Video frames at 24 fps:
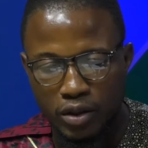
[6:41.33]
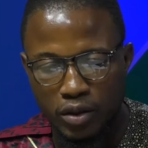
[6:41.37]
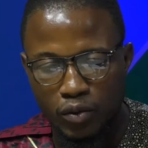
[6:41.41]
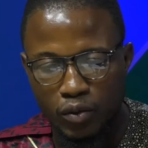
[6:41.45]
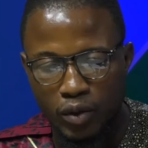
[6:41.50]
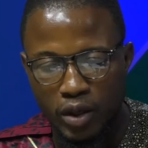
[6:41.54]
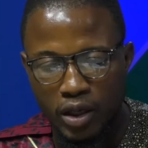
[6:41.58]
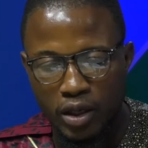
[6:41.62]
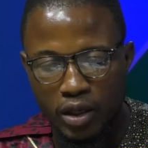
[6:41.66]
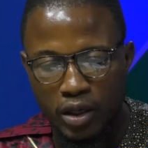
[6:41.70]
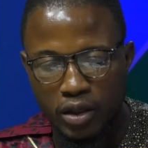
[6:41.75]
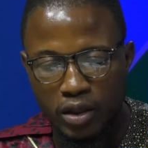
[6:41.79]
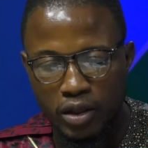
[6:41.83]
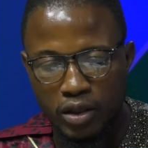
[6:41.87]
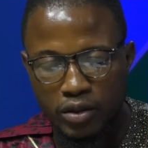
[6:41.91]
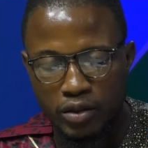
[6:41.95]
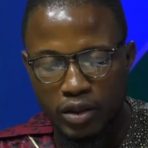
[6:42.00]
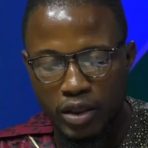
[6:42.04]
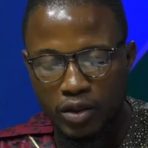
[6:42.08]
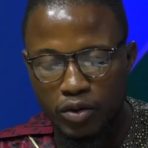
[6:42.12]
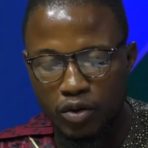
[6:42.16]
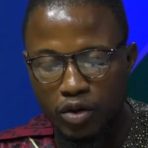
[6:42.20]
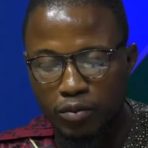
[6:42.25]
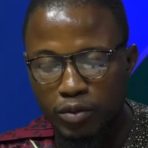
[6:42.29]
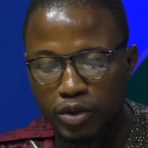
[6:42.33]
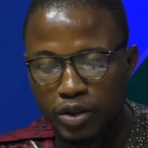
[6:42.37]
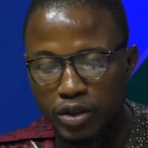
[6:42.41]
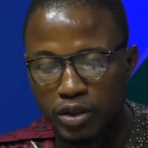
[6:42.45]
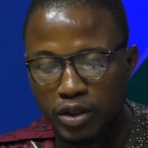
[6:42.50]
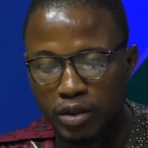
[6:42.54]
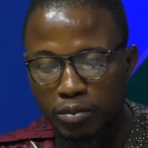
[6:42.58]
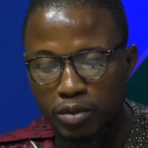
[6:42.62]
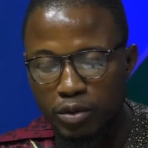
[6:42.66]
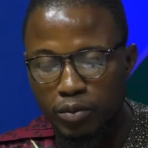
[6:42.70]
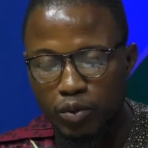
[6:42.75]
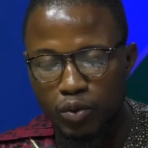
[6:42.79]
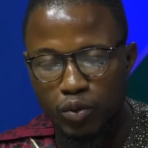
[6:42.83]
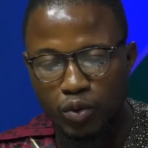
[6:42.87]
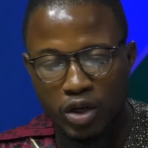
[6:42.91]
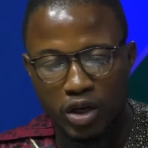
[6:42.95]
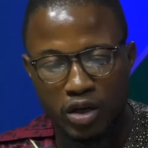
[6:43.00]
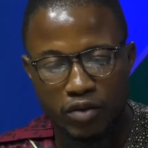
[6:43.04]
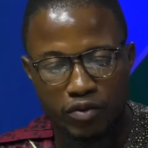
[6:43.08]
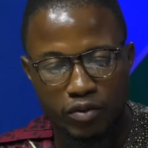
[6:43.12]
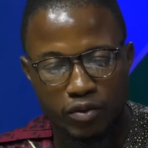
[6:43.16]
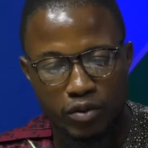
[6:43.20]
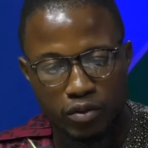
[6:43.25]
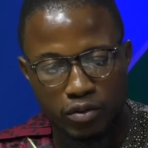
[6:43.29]
where at least at committee people could
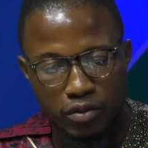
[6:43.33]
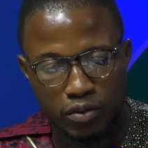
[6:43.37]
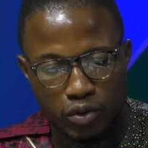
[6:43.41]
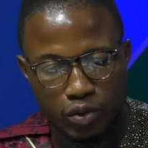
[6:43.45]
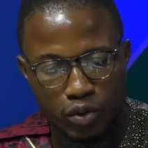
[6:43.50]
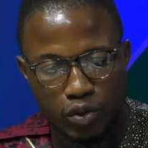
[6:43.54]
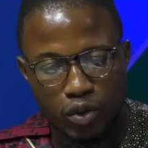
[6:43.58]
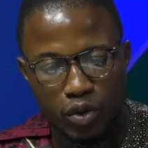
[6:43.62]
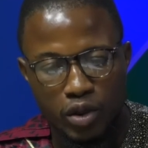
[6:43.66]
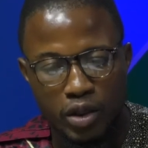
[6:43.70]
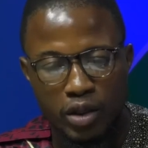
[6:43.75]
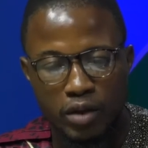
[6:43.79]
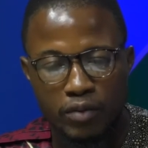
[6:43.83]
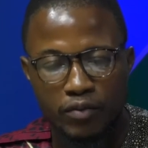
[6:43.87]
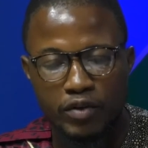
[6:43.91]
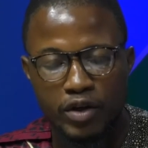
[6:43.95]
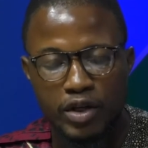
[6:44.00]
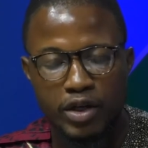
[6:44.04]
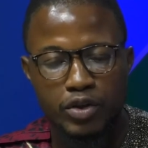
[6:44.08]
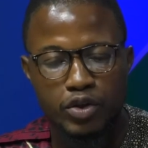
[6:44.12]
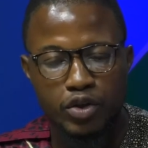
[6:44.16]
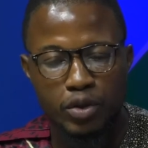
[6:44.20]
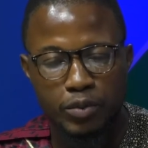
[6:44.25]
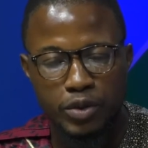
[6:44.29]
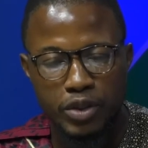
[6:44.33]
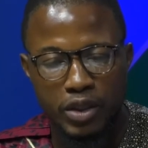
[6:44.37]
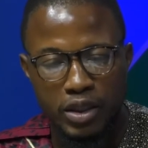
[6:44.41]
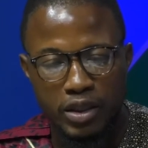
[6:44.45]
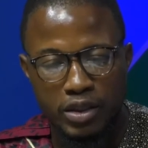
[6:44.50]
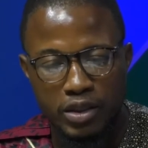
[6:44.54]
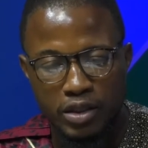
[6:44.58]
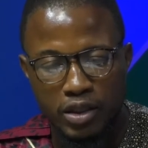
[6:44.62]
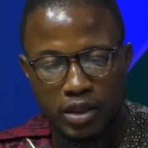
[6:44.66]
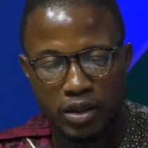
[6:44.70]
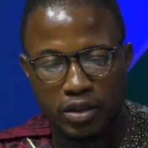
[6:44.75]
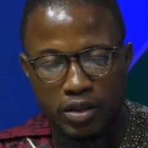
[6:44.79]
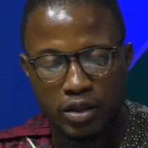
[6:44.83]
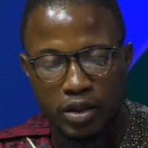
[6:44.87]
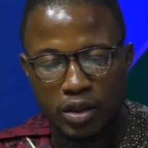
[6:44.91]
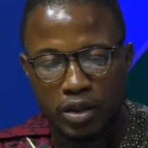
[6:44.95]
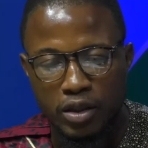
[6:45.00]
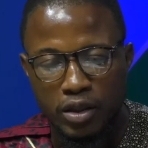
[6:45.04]
have done a very substantial